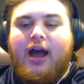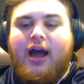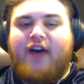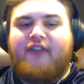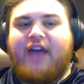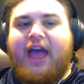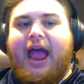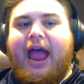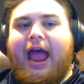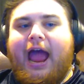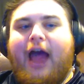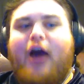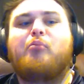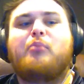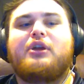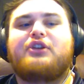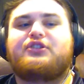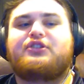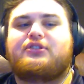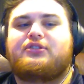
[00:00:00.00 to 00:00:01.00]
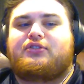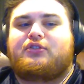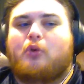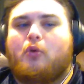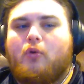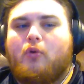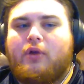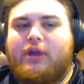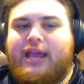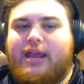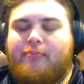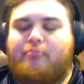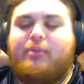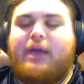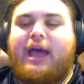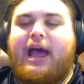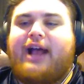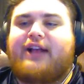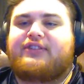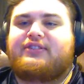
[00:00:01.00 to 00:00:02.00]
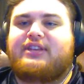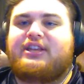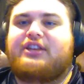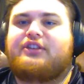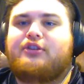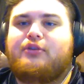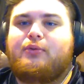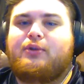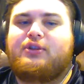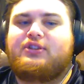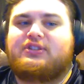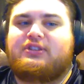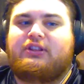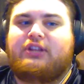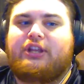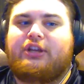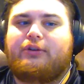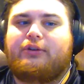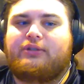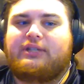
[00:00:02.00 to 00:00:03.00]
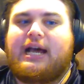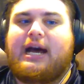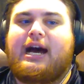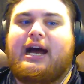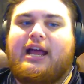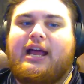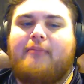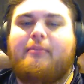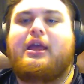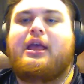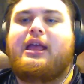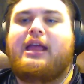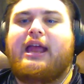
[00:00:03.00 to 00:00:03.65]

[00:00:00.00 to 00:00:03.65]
how much story it packs into its little time.